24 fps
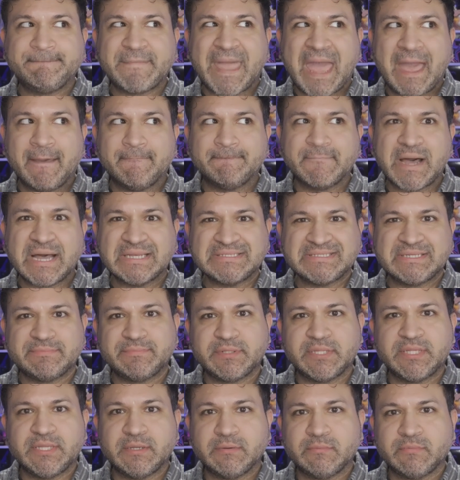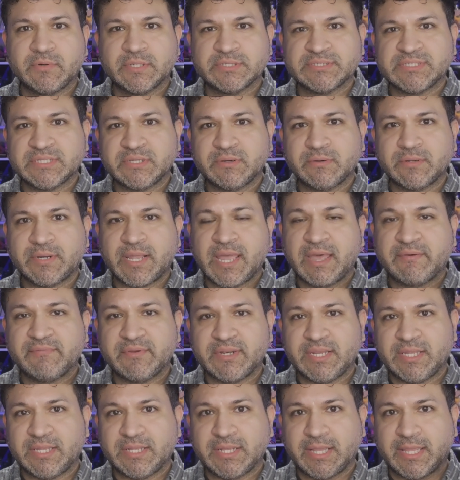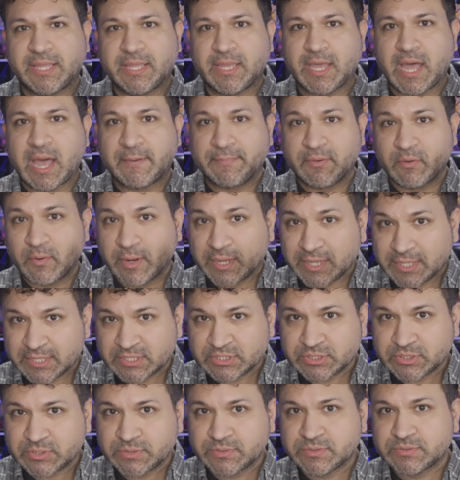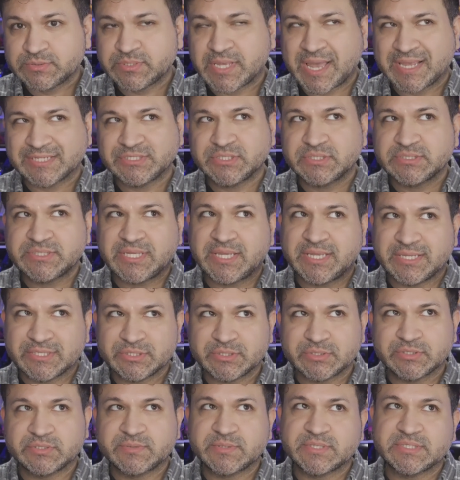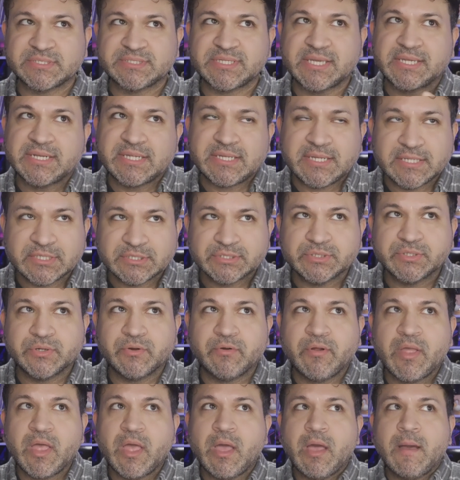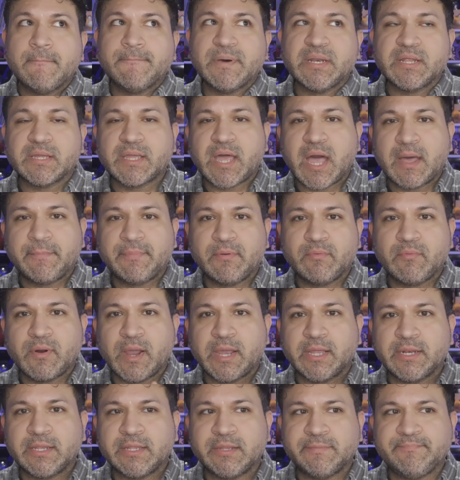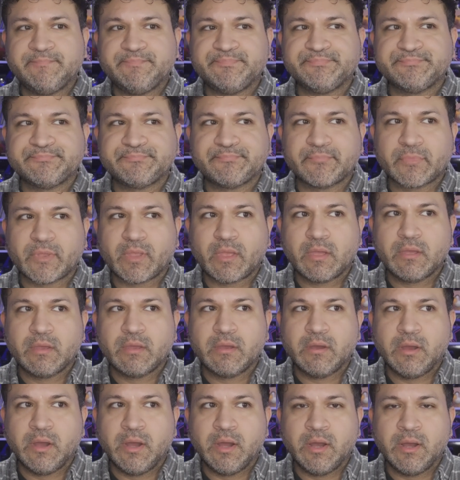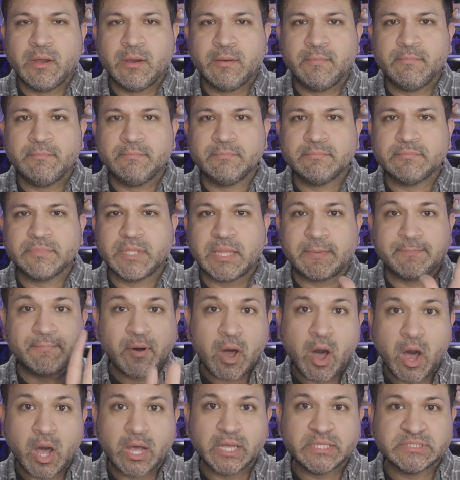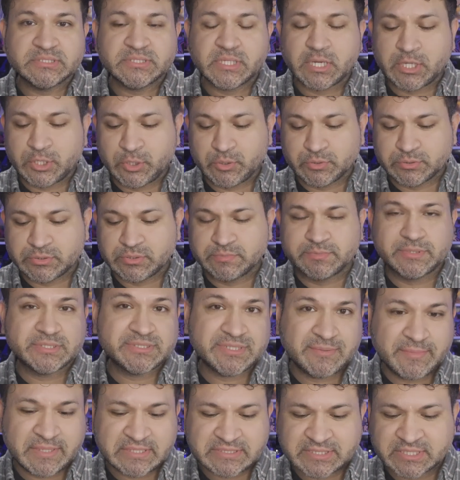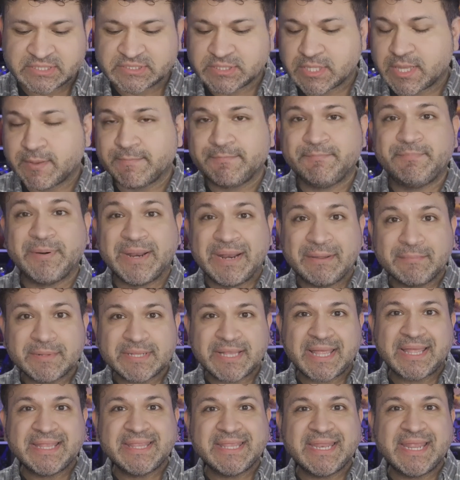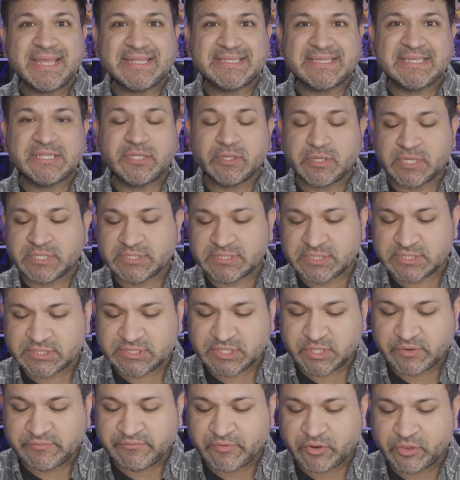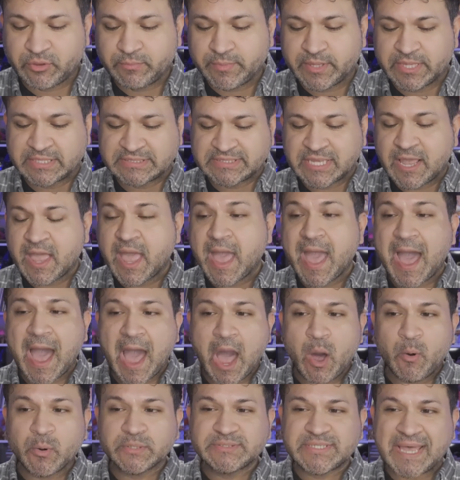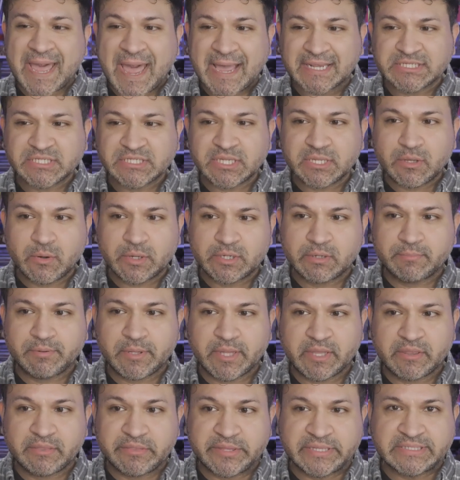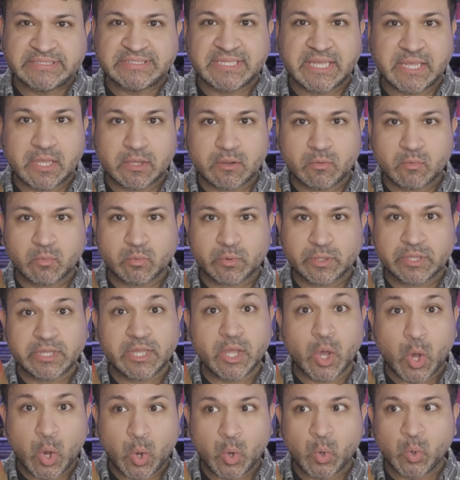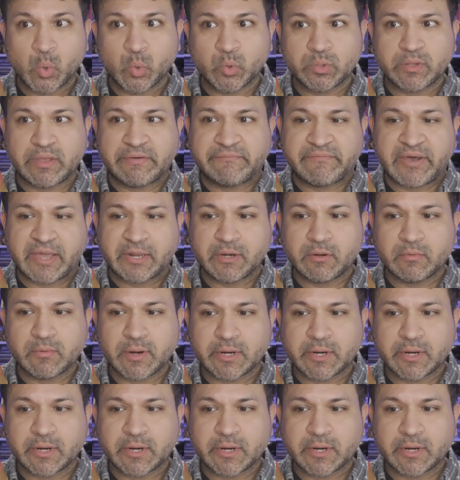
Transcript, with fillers: that possibly wasn't going to have any like copyright issues. I shouldn't say issues because it's not an issue, but a copyrighted um, like pause on YouTube. Does that make sense? But I'm glad that I did look into this a little further because I was actually going to play this like really old vinyl